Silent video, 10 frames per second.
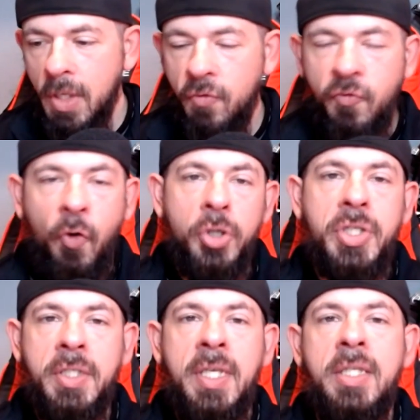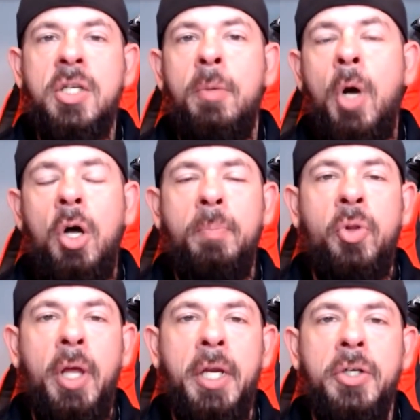force a system on
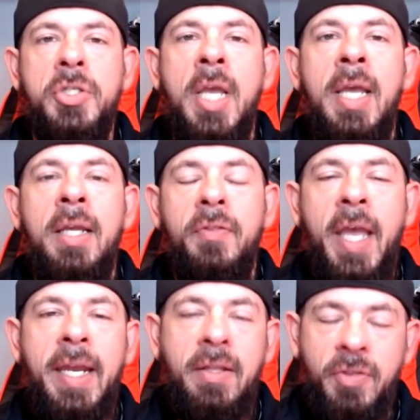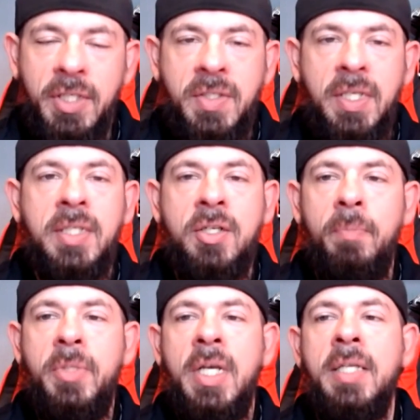players that the
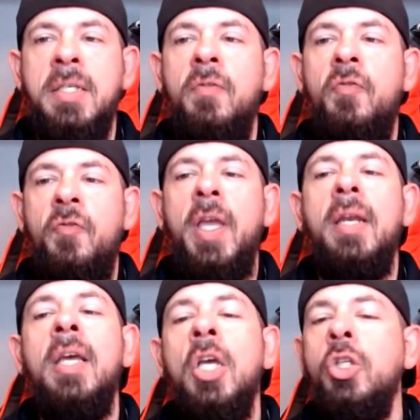system doesn't fit.